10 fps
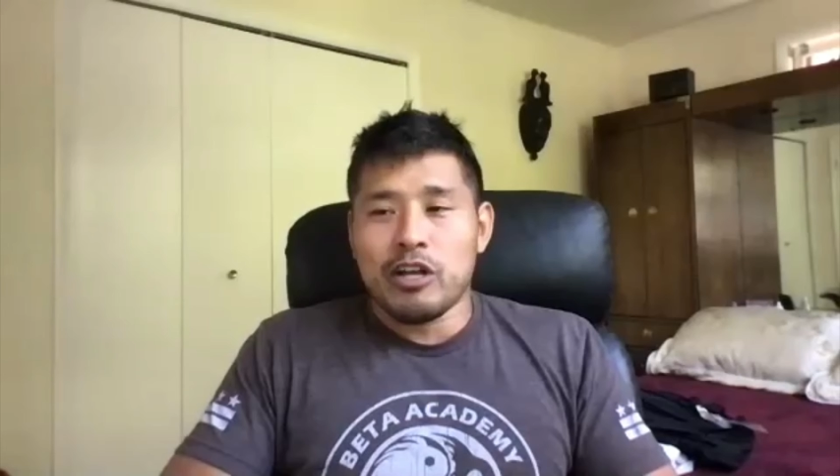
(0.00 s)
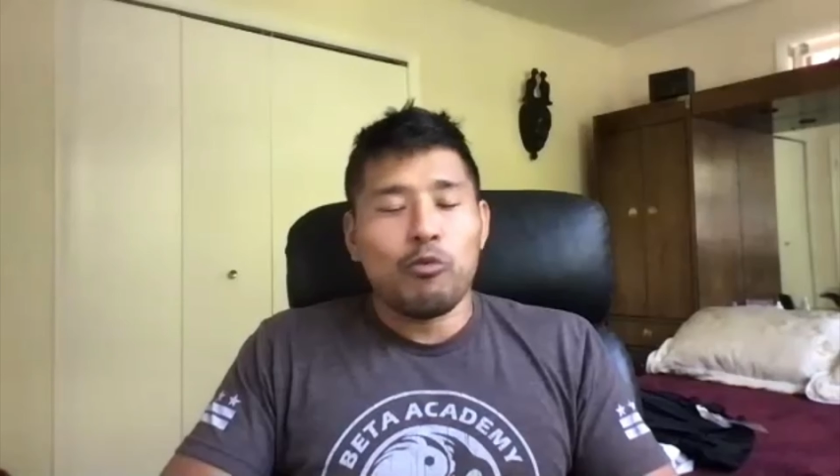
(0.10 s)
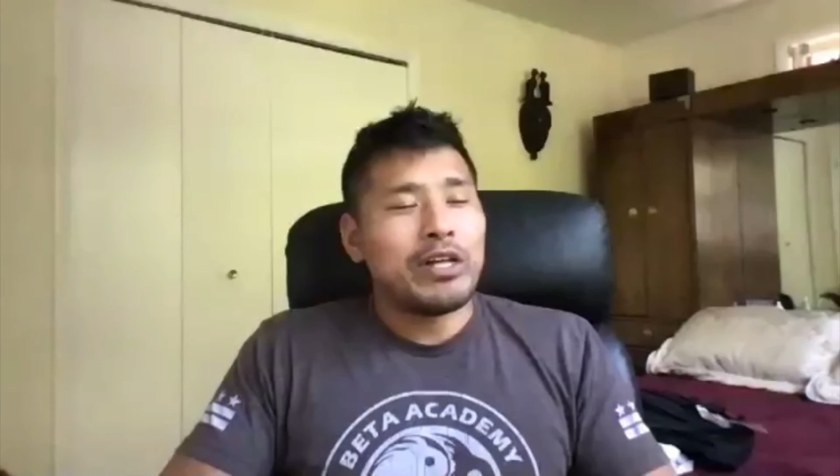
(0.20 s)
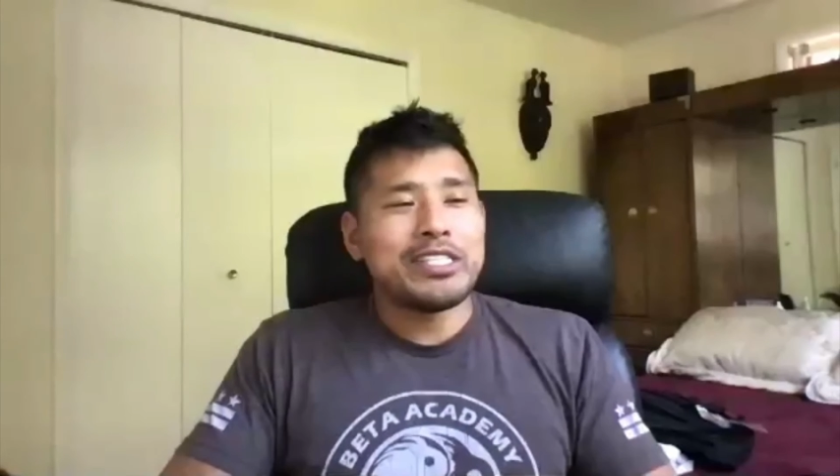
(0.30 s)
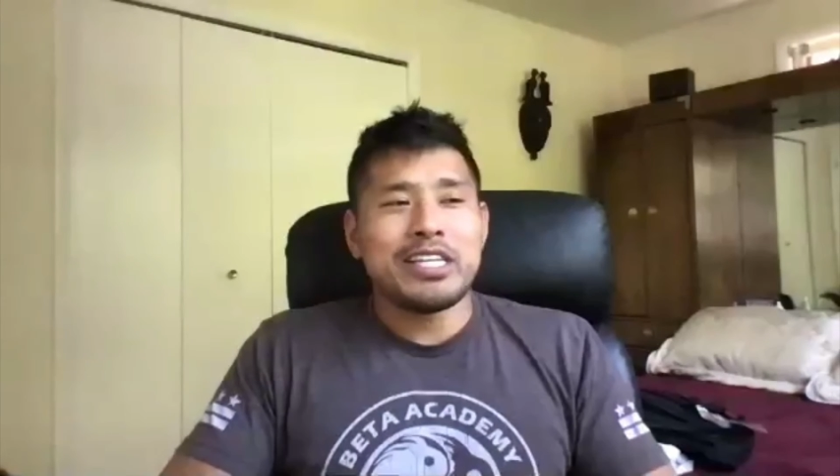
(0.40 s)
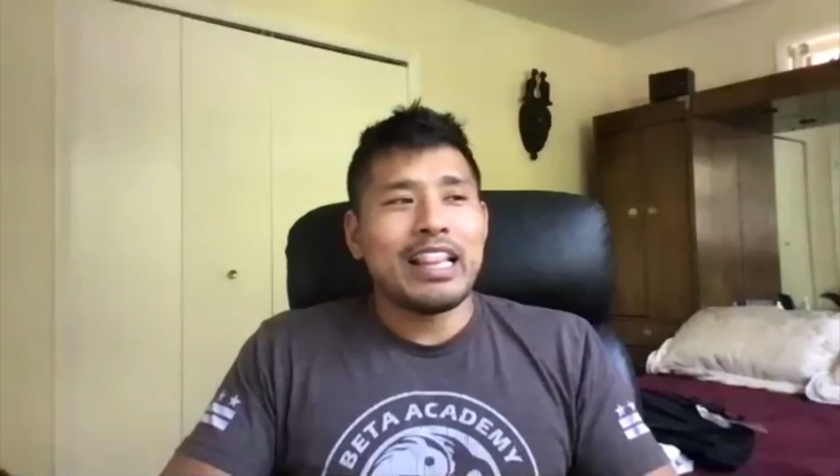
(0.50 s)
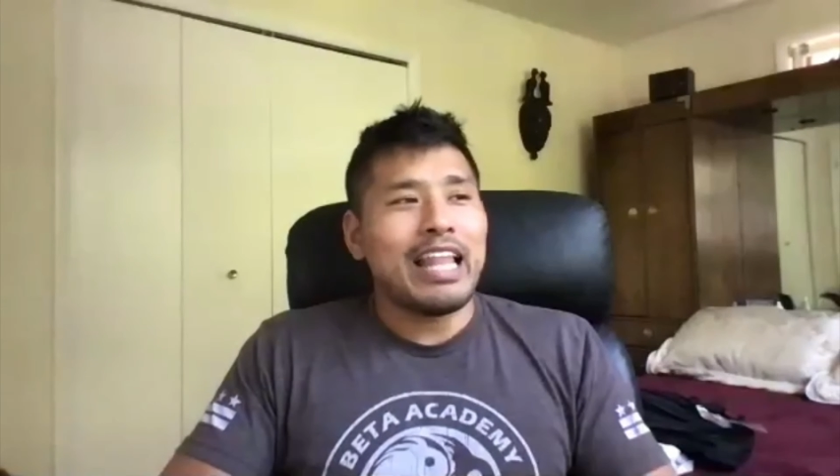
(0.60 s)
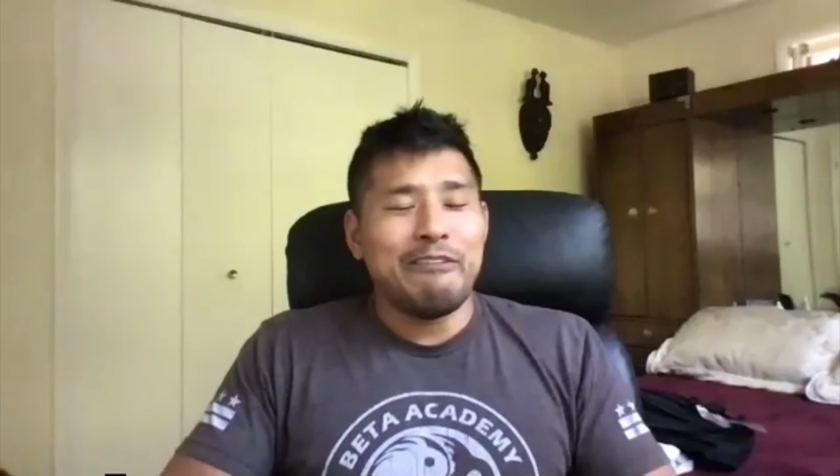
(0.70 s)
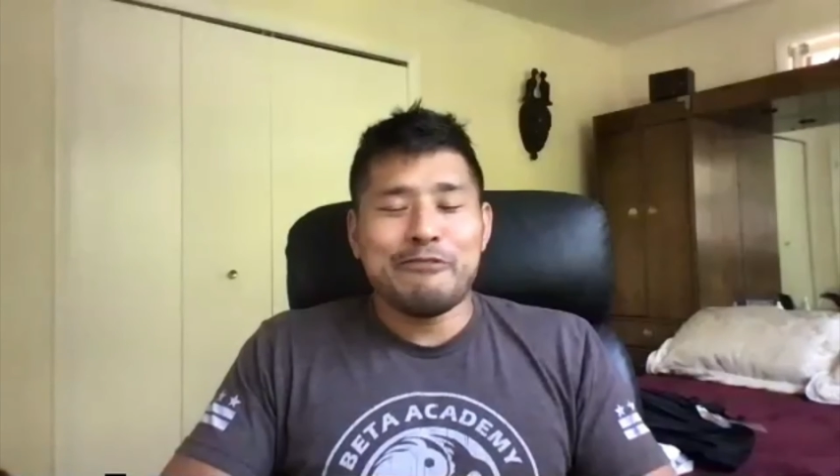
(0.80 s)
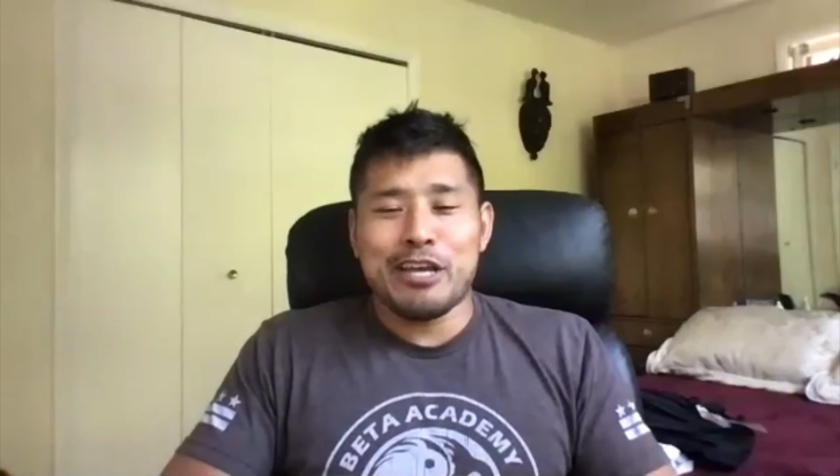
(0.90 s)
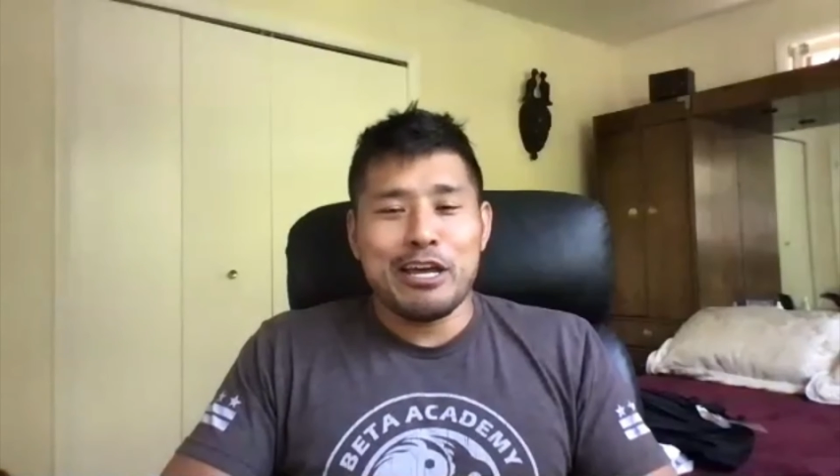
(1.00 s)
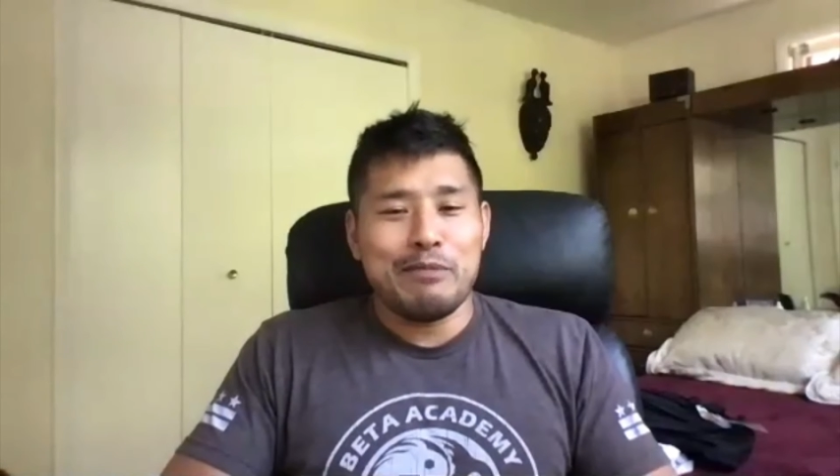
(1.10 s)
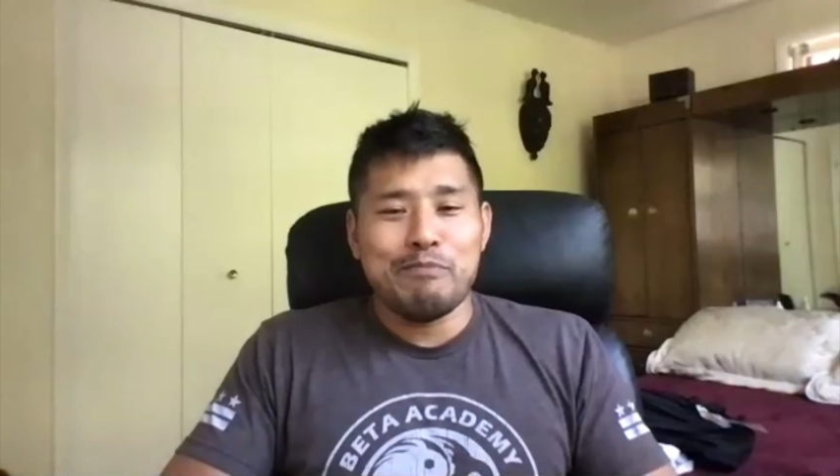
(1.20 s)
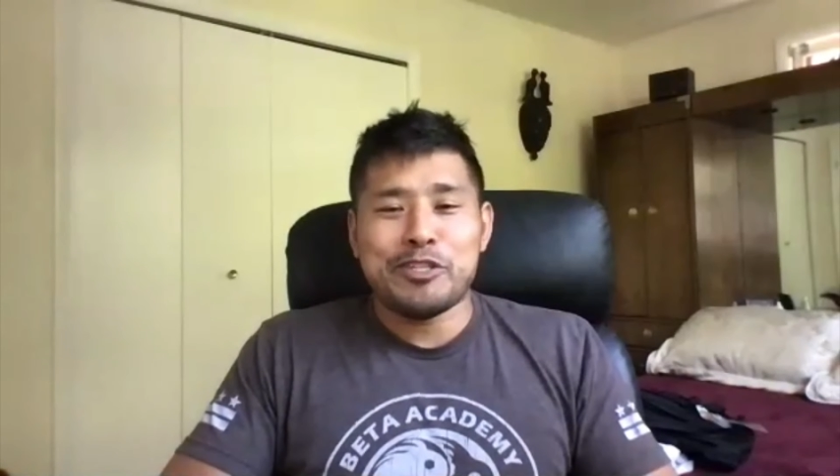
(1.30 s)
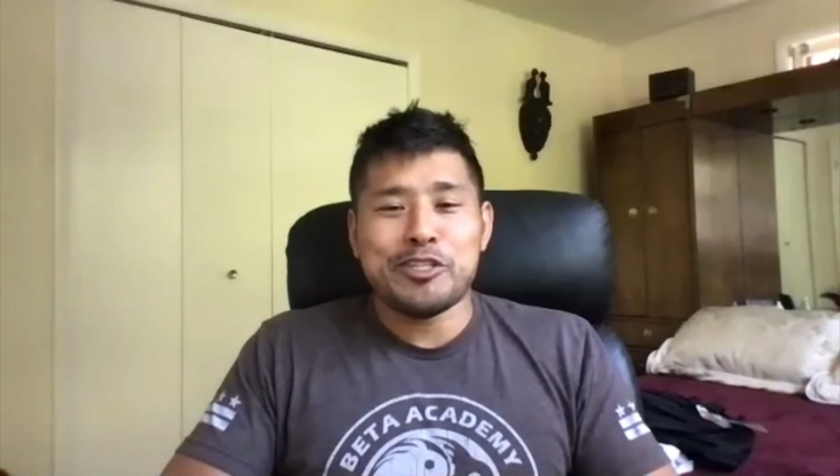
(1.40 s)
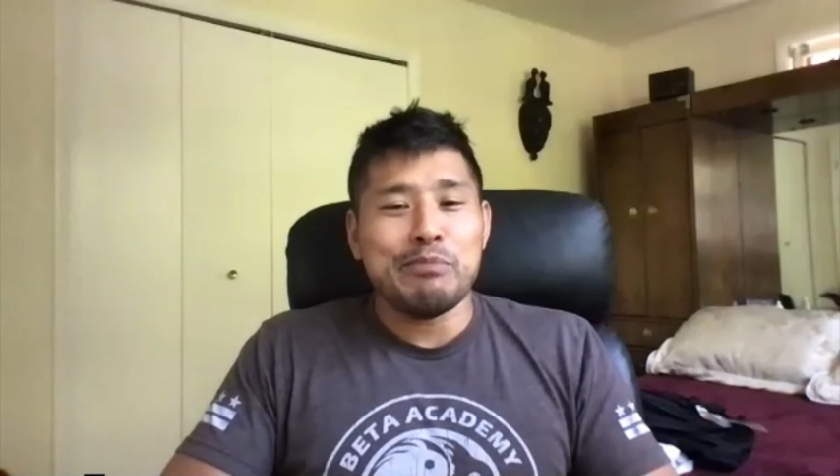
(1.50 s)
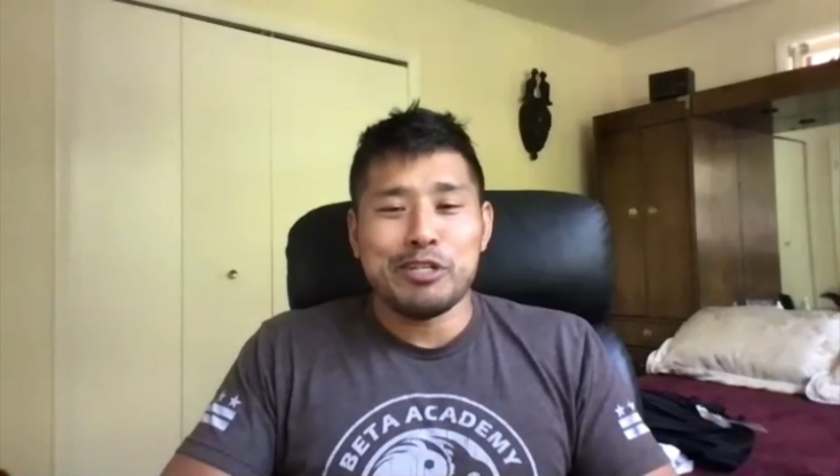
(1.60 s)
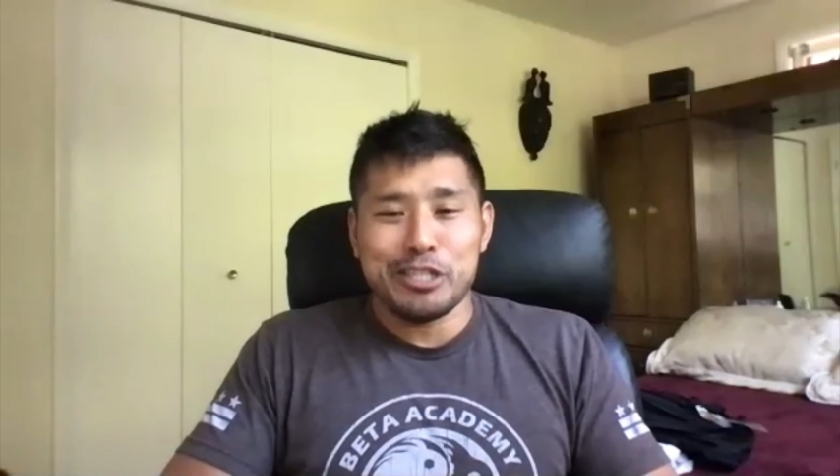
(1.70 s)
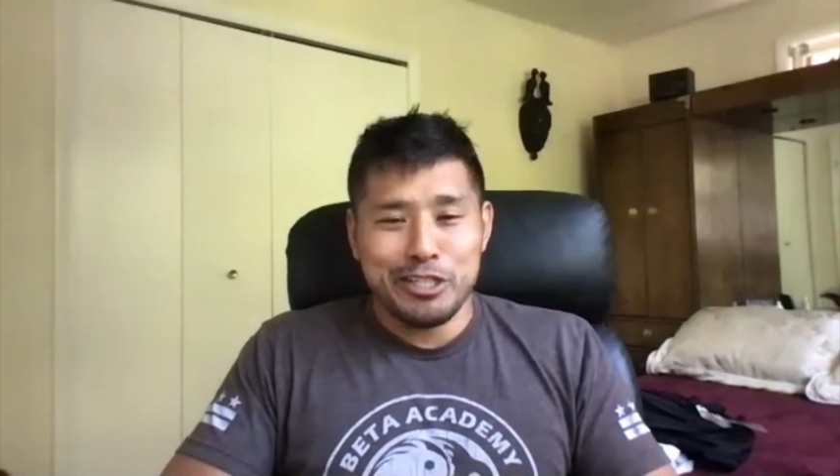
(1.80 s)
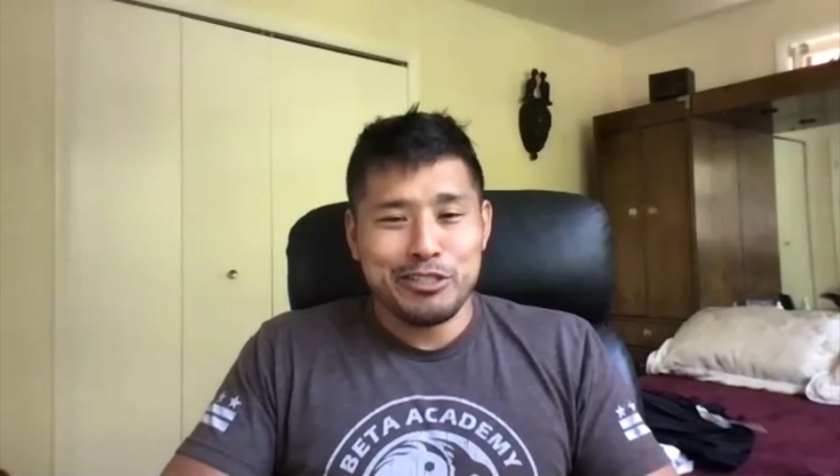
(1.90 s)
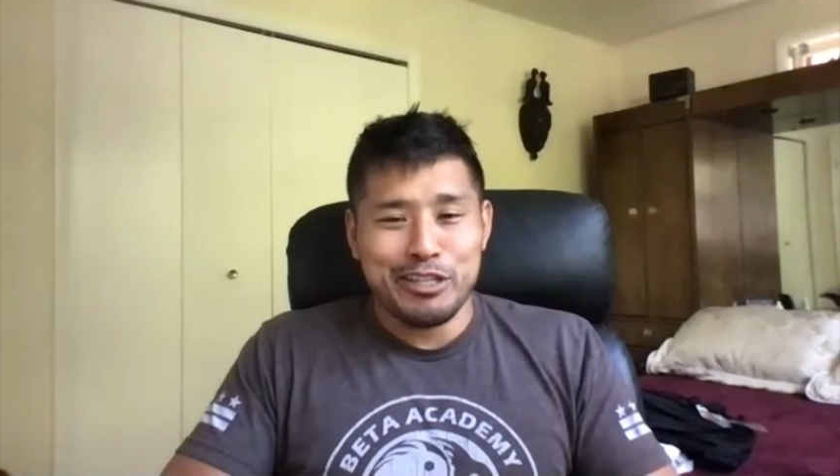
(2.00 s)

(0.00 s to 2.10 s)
once in a lifetime stimulus